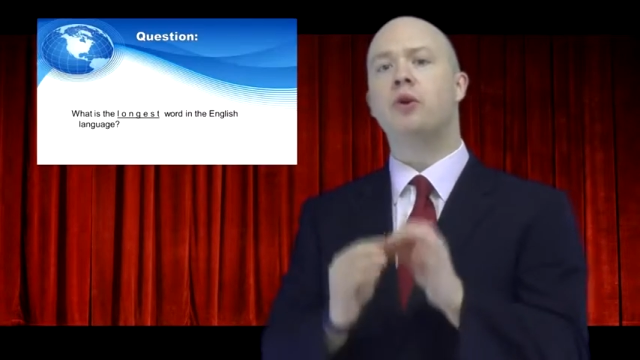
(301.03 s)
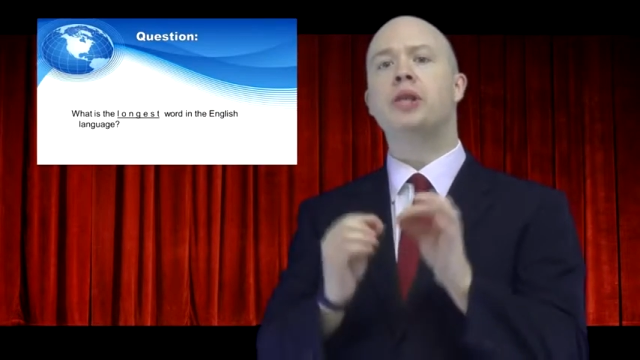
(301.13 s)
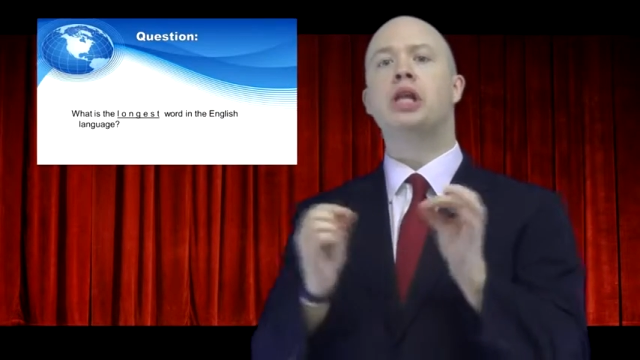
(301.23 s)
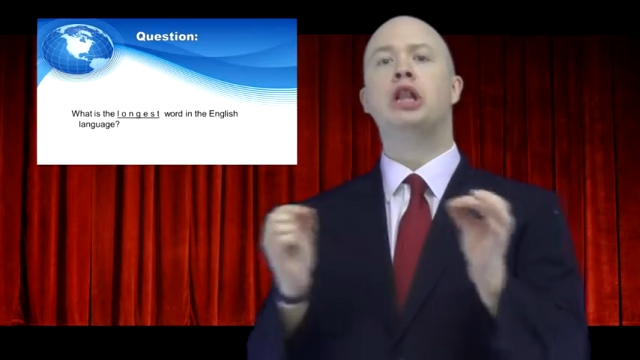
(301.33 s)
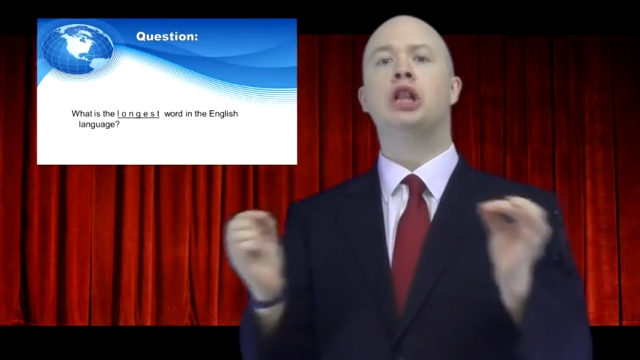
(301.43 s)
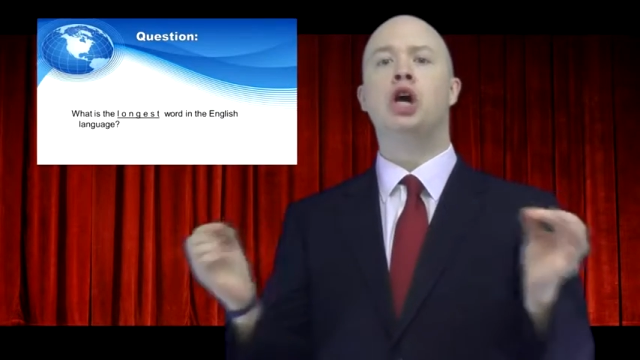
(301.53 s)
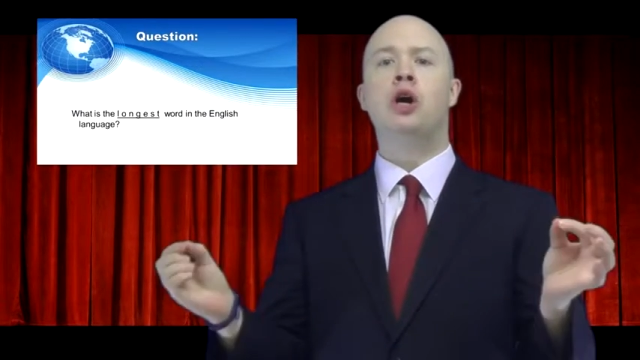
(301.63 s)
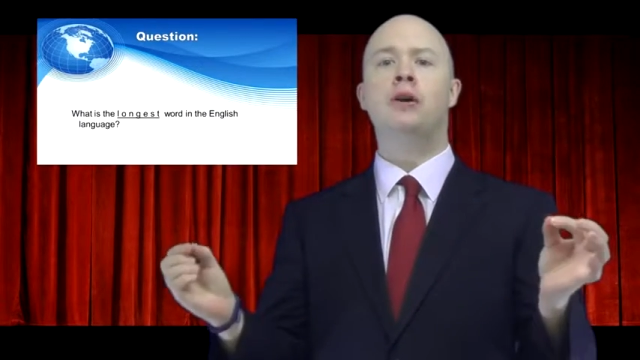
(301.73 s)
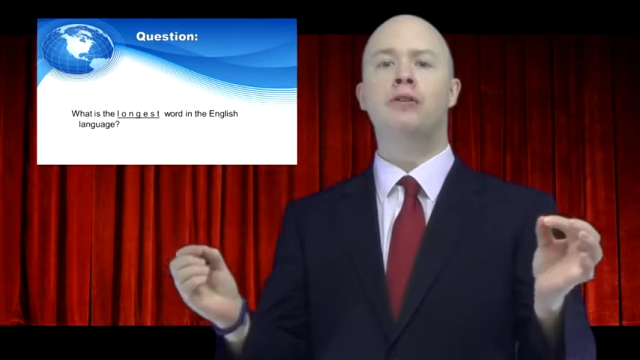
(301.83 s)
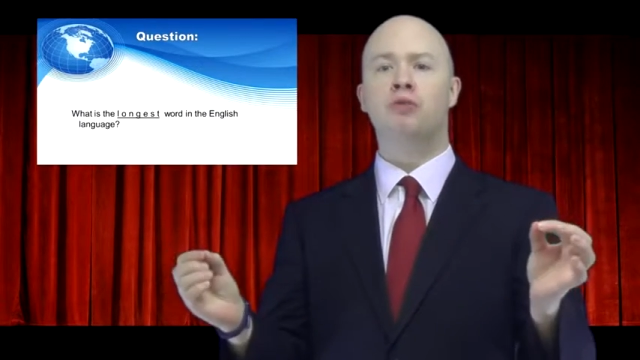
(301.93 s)
are in the
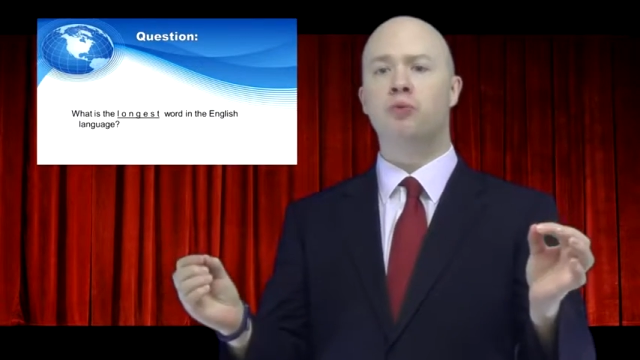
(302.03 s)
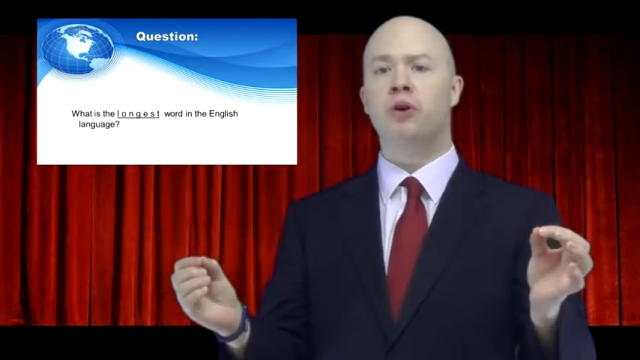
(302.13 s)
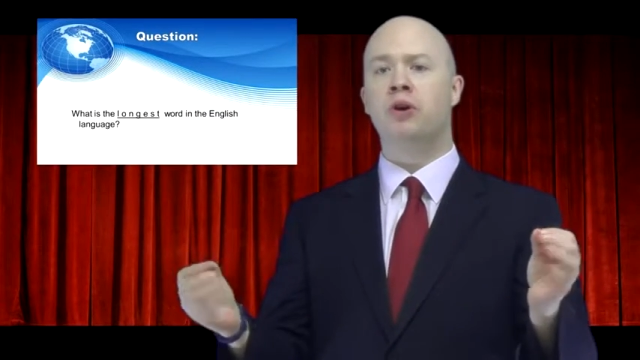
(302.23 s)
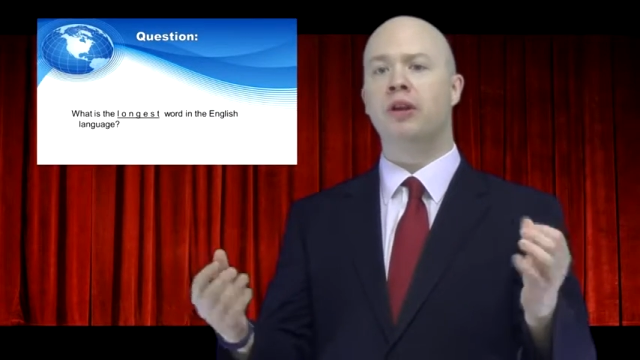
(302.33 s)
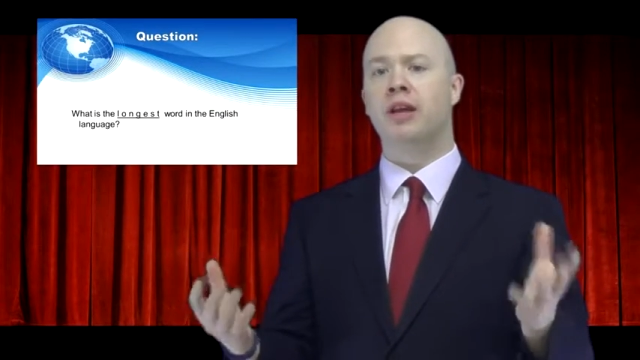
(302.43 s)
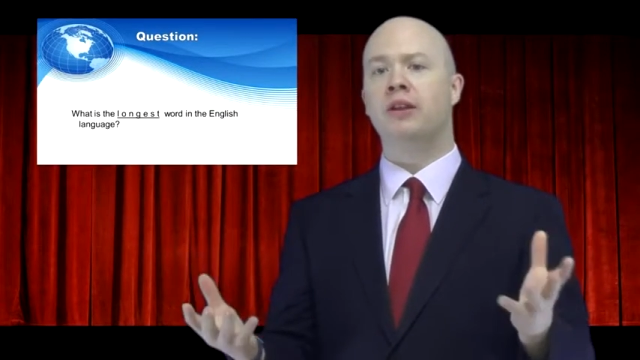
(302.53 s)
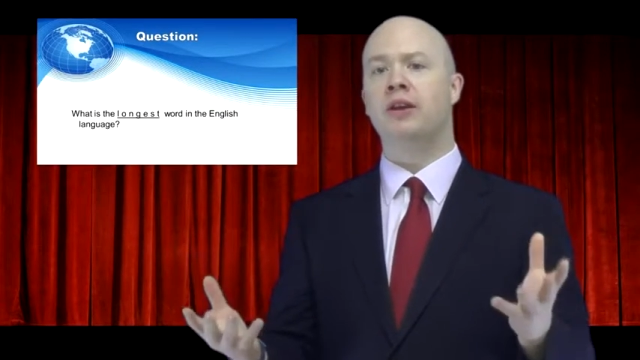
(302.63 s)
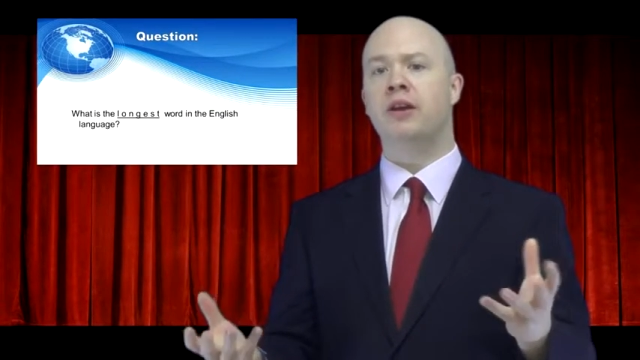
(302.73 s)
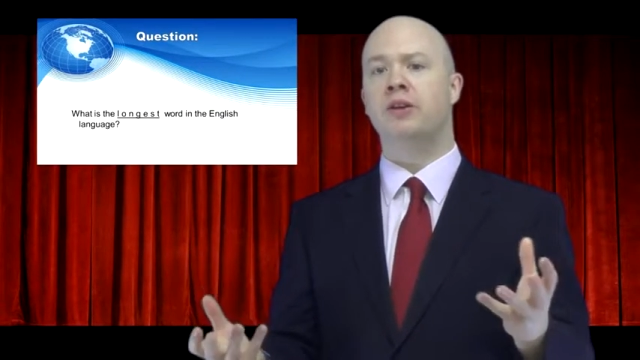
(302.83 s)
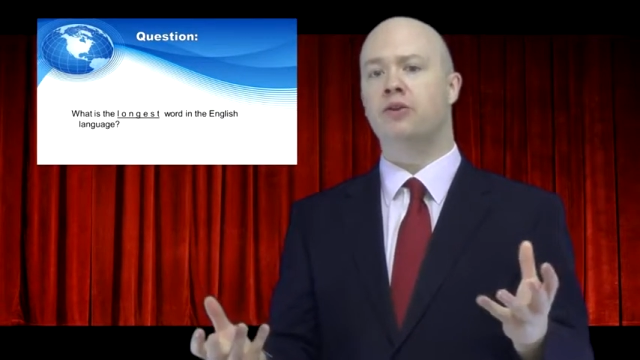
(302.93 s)
longest word in
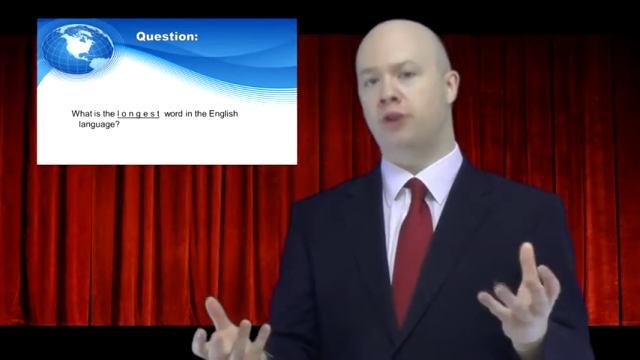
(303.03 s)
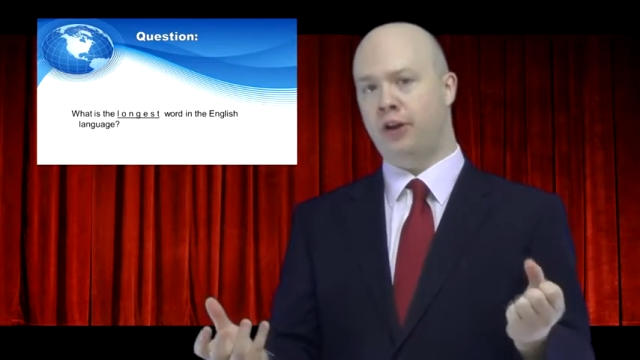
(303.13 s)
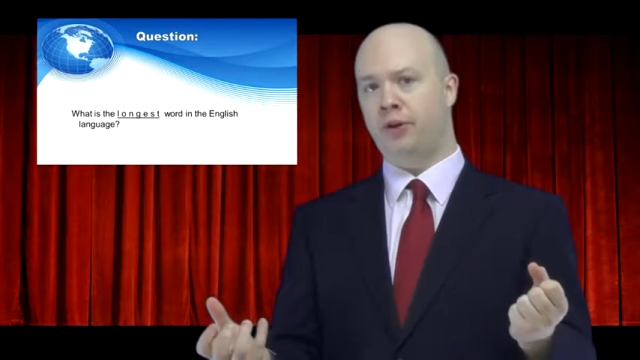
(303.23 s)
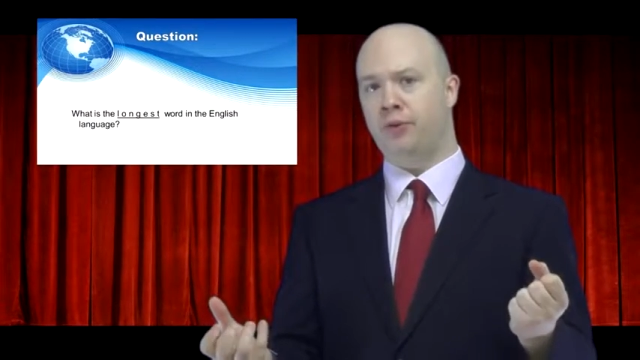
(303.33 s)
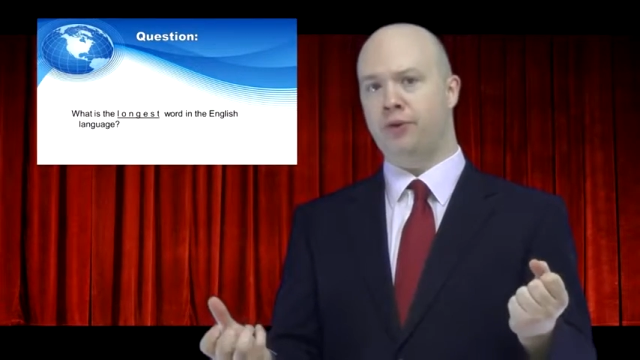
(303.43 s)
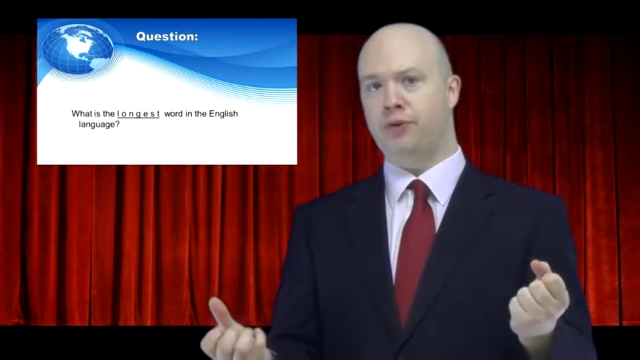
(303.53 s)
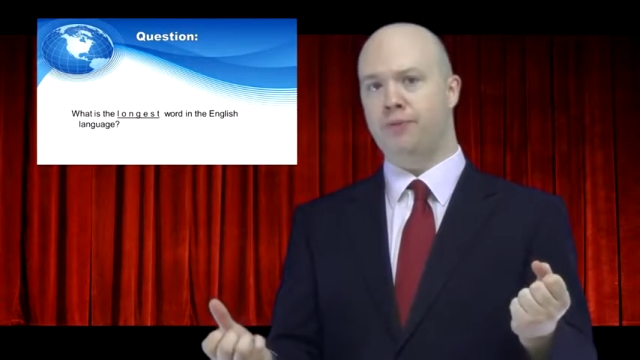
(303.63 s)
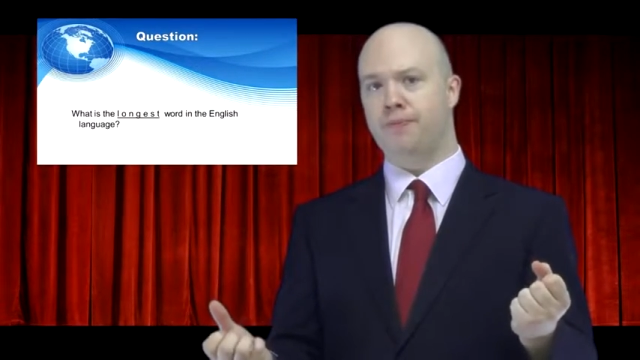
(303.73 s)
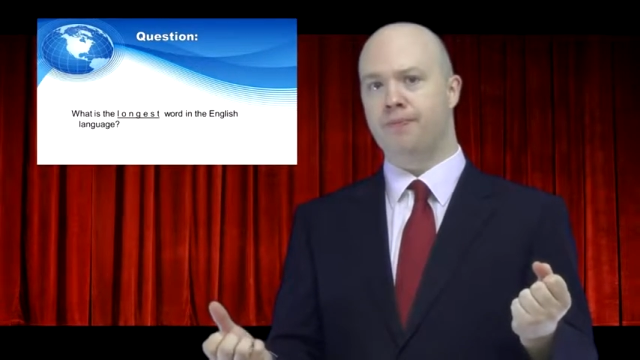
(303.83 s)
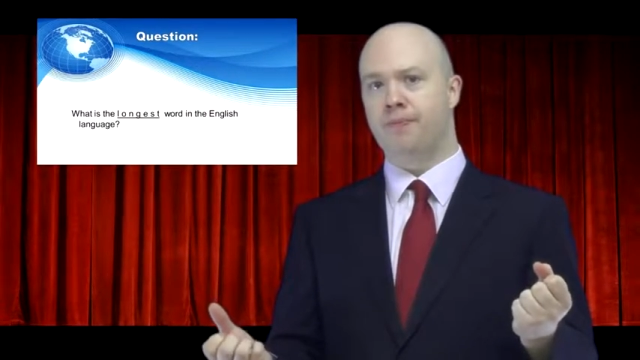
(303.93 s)
the English language?